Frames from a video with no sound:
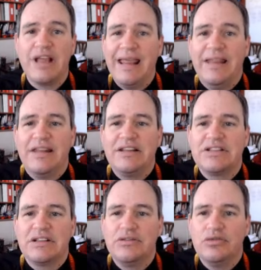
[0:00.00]
in
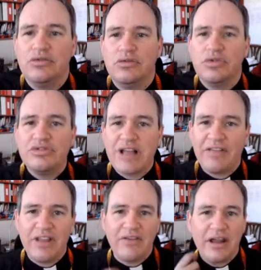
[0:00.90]
this, who's
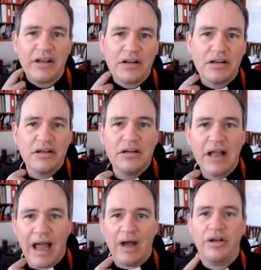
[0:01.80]
at the event?
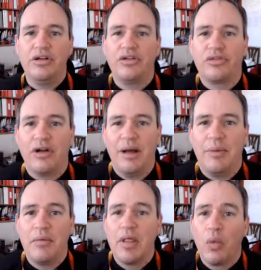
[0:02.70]
How do you describe
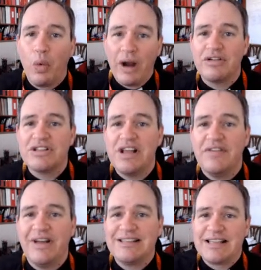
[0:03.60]
them? Where is the
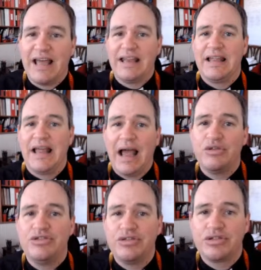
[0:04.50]
event set? How
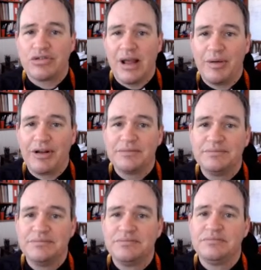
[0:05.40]
would you describe it?
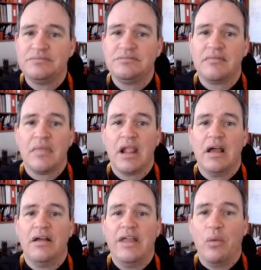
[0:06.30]

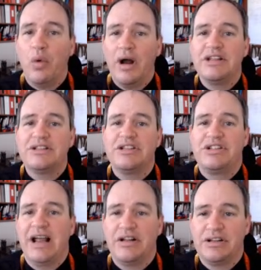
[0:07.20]
Then what is the
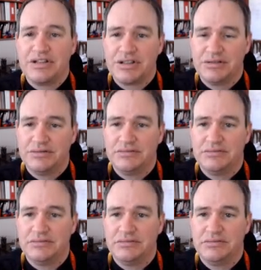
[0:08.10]
challenge?
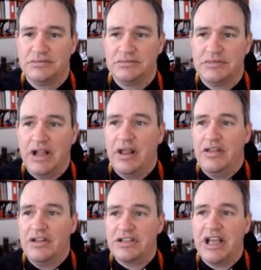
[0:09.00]

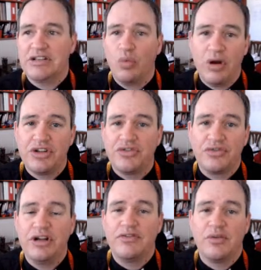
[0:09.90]
In this case, what is
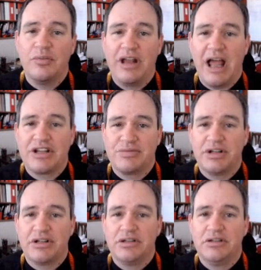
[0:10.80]
freedom from
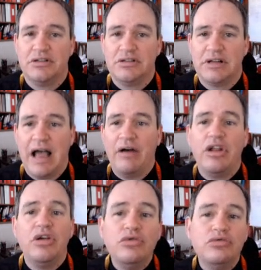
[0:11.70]
attachment? How do
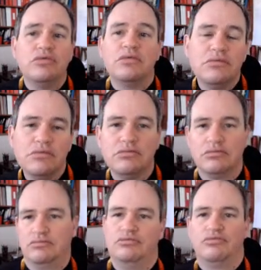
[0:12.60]
you
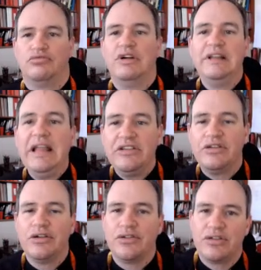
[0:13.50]

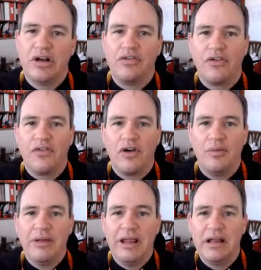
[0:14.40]
release yourself
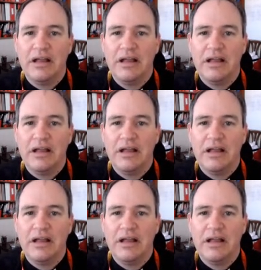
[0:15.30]
from